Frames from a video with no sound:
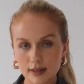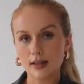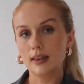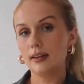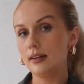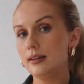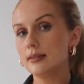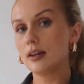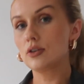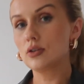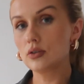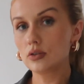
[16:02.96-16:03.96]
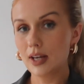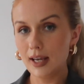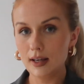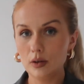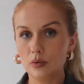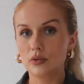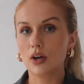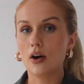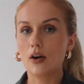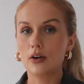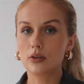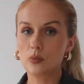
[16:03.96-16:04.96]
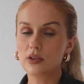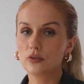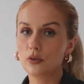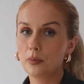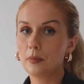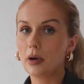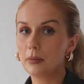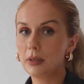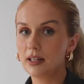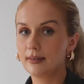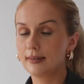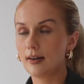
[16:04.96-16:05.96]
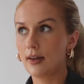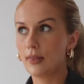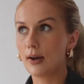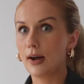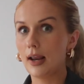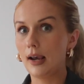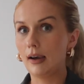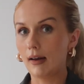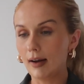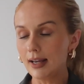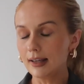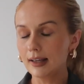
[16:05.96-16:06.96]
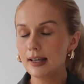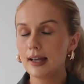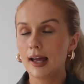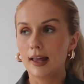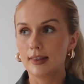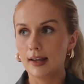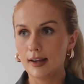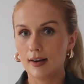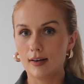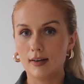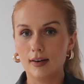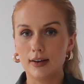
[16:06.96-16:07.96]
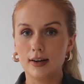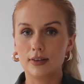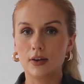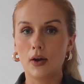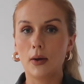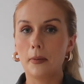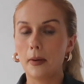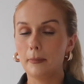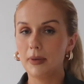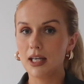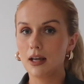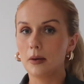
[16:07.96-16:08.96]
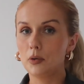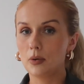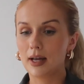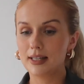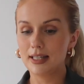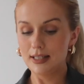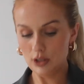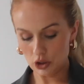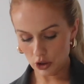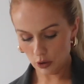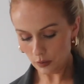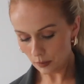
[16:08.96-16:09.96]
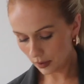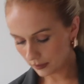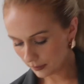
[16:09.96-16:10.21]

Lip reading: and these heels are the ones from Public Desire that I like. They are another Amina Muadi dupe.